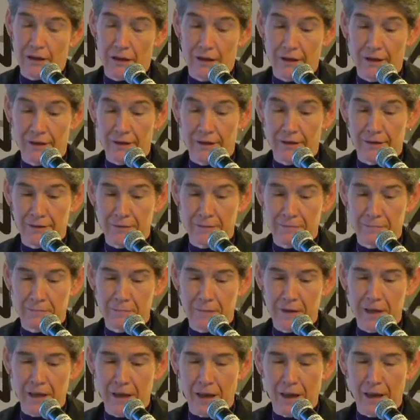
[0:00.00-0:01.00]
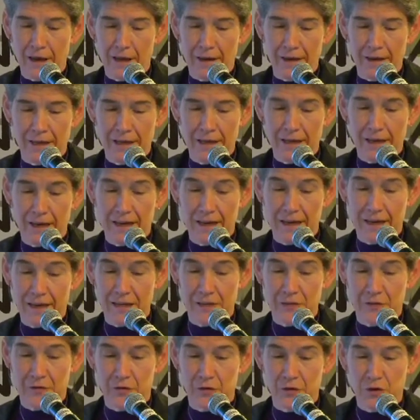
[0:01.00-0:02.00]

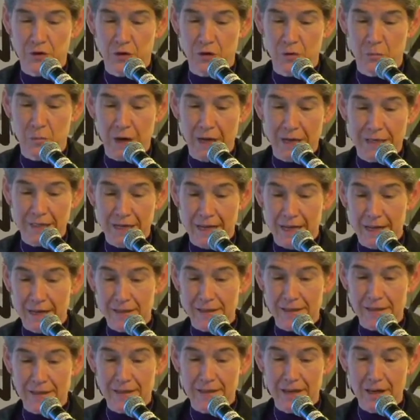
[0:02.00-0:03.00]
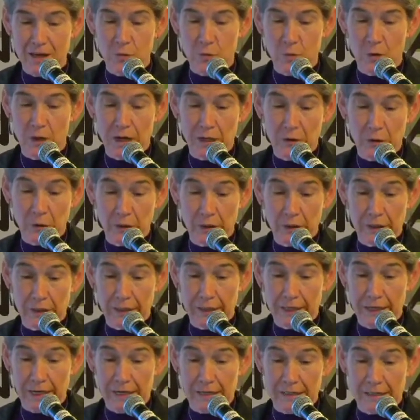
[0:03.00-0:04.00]
EIS to the Montana statewide oil
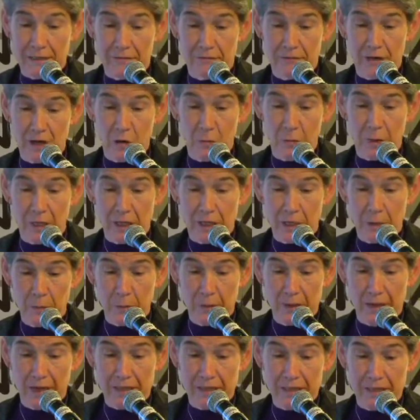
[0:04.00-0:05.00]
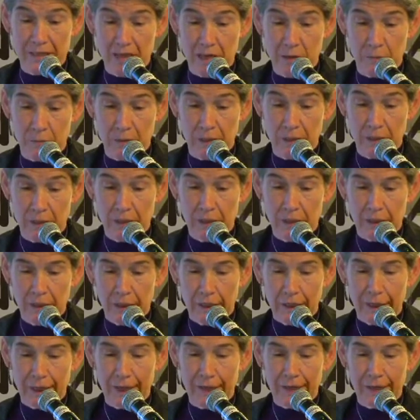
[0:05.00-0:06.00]
and gas environmental impact statement,
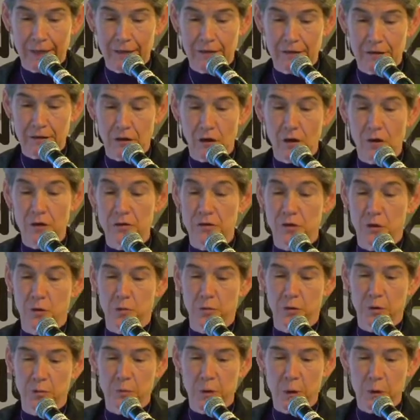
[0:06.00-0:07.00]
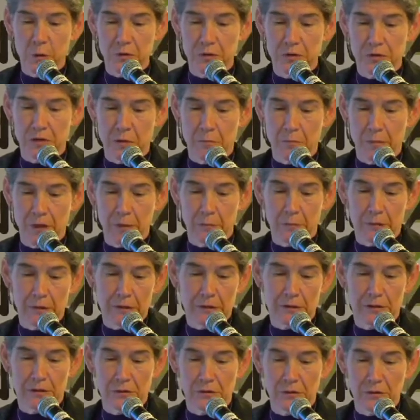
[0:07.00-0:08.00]
and also proposed
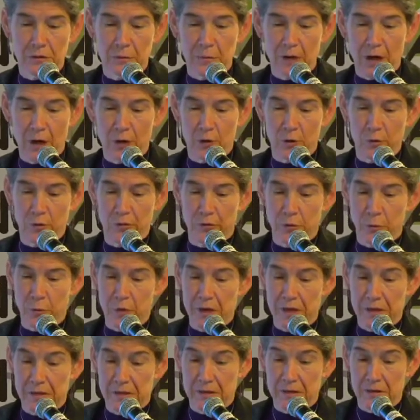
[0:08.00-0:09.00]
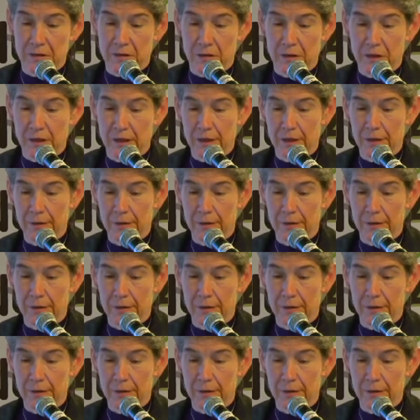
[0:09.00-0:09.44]
amendment to the Powder River Basin